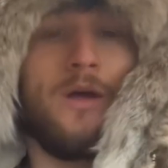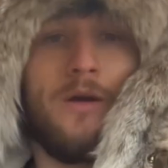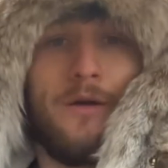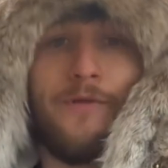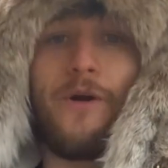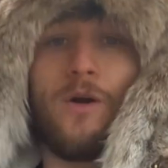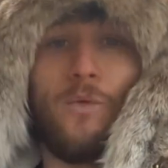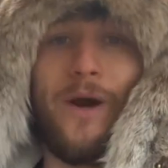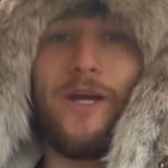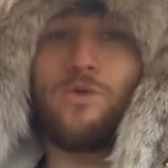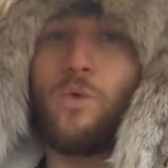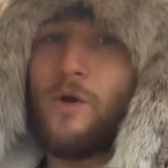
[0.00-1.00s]
if you're going to
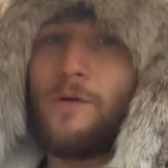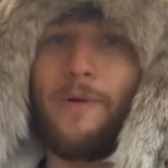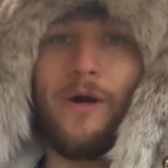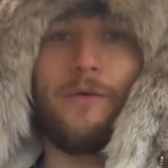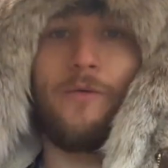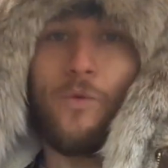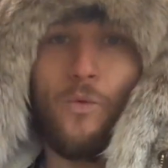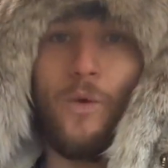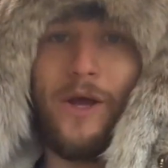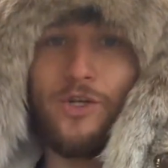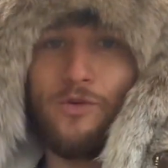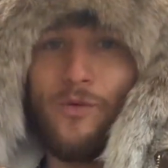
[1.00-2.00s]
wage war, you better
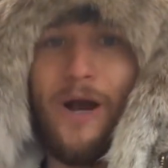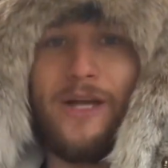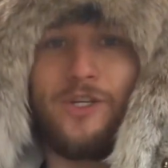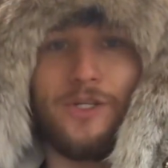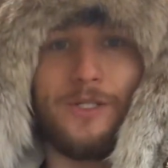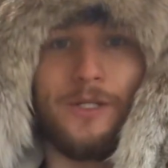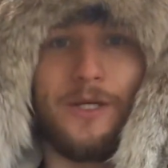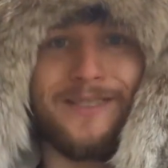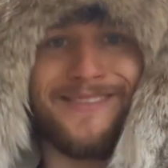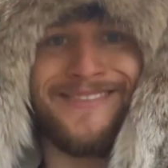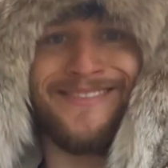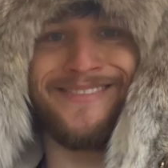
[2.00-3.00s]
wage it righteously
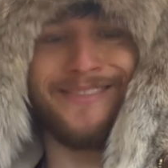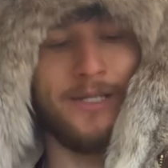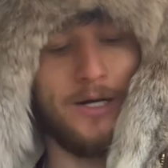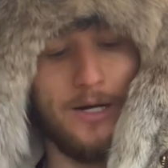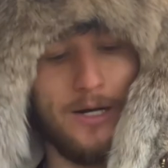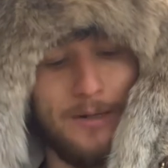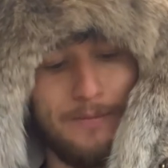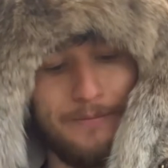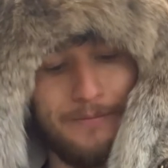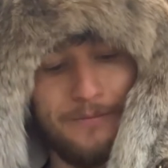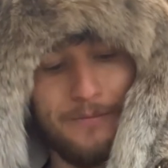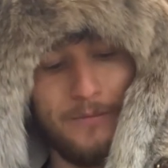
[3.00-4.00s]

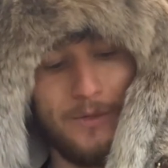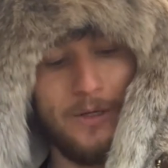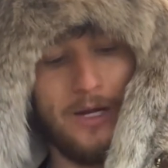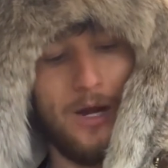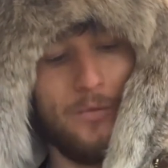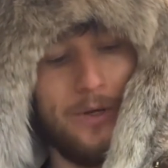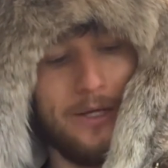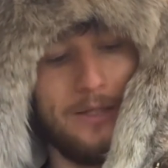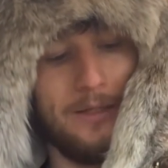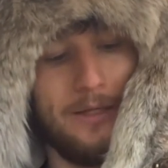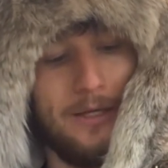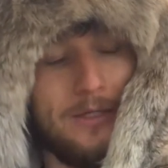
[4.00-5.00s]
and not
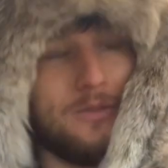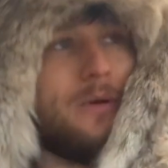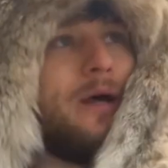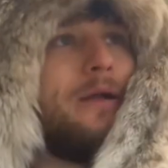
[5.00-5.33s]
wickedly. That's what I